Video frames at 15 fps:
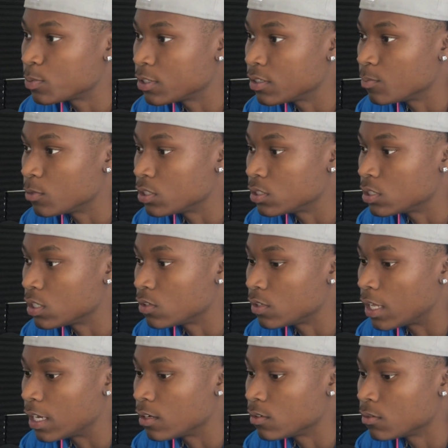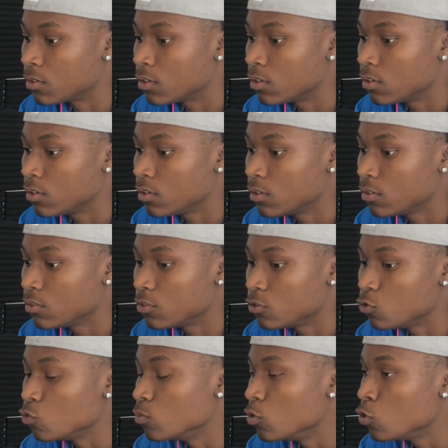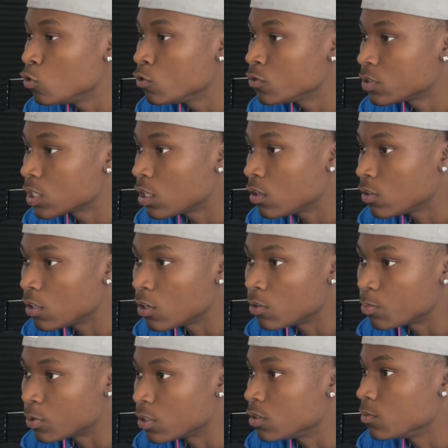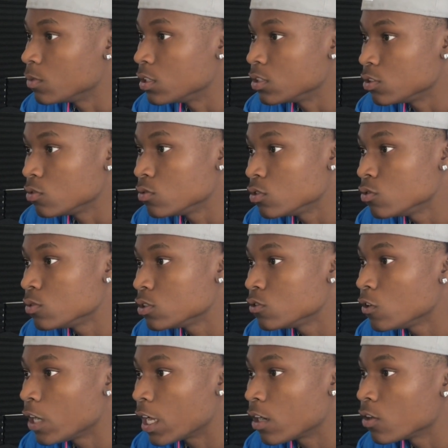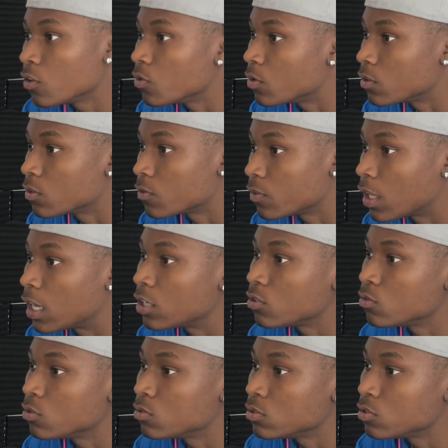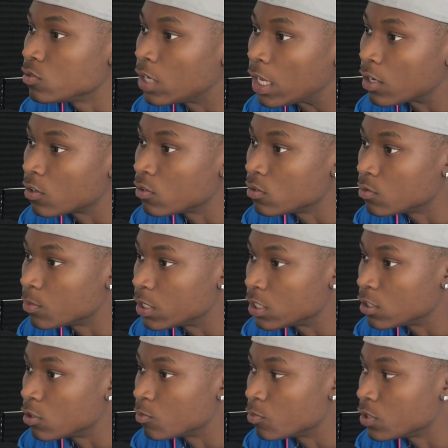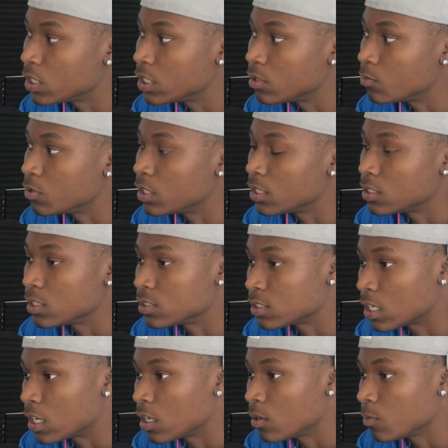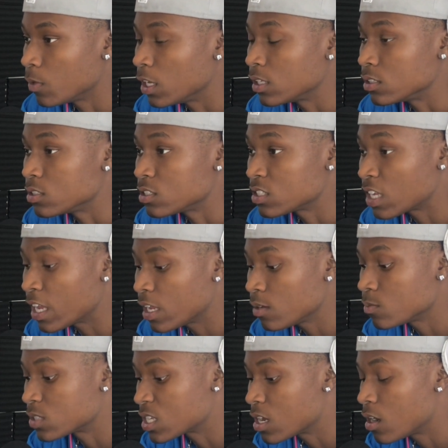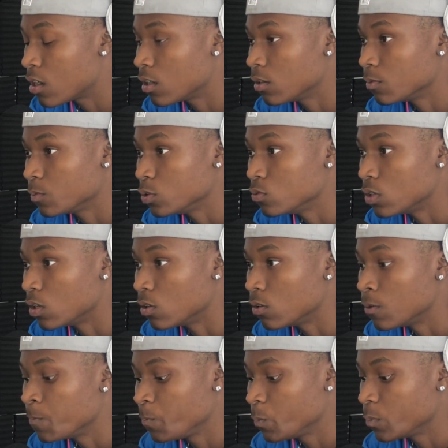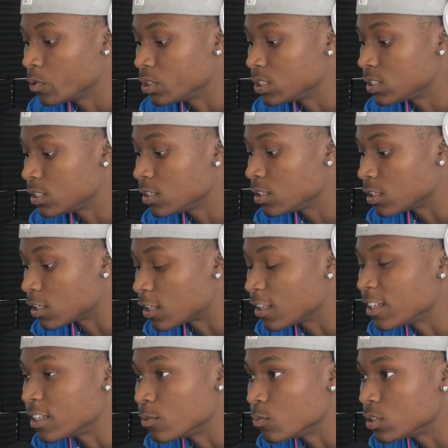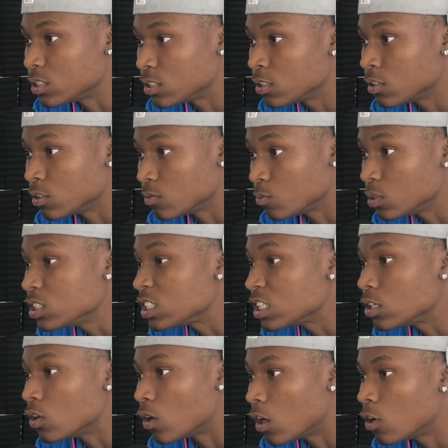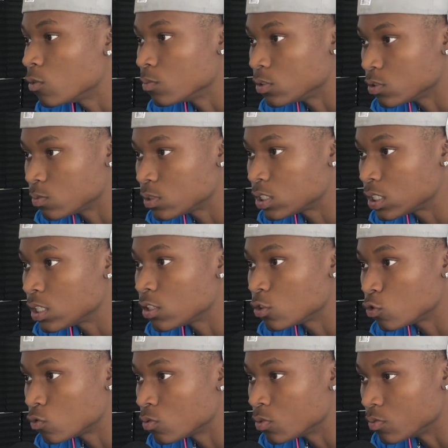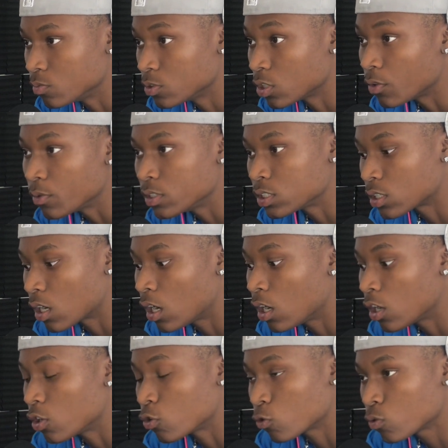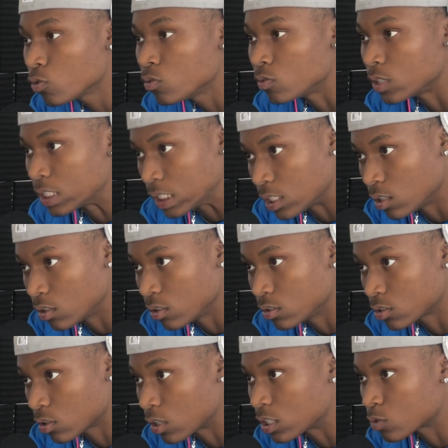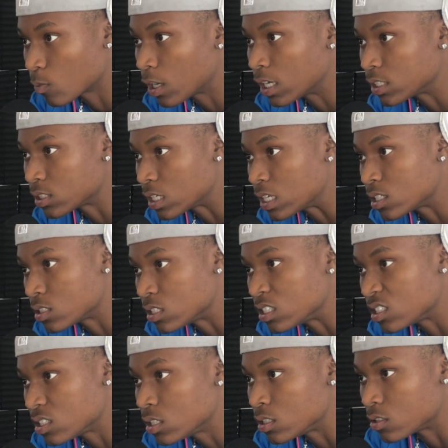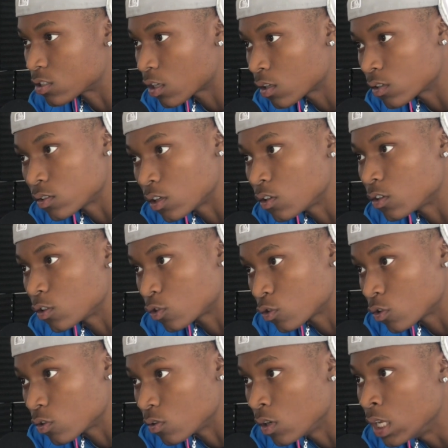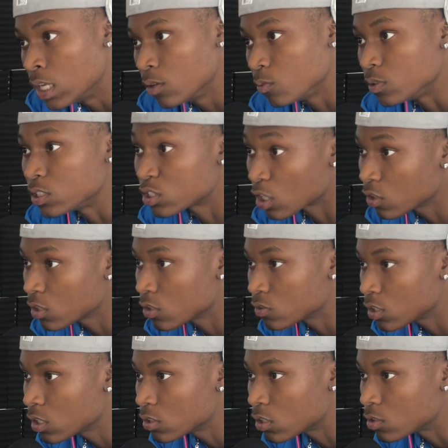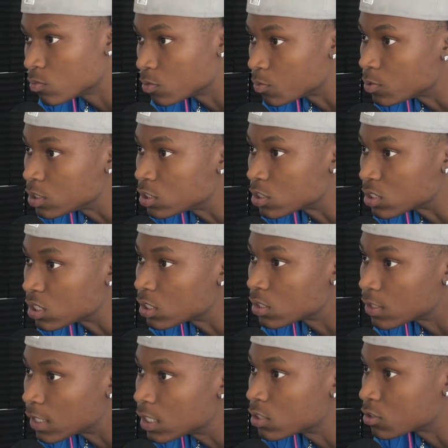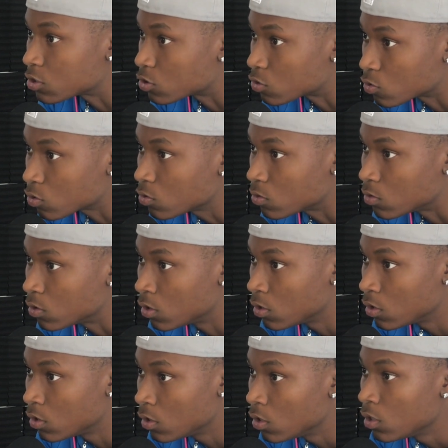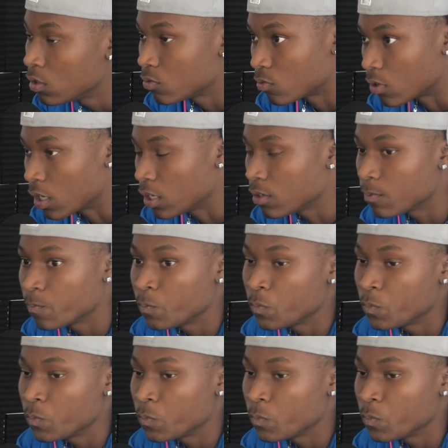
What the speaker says: pretty much know like you move solo pretty much. You do what you got to do on the fly. You do what you got to do to make your bread. But at the same time, you know, we still a clique. We still homies. We still a group. So it's called crew at the end. So that's why it's SDC, SoloDolo crew. Yeah. We SoloDolo, but we just stick together as a crew. Yeah. Right?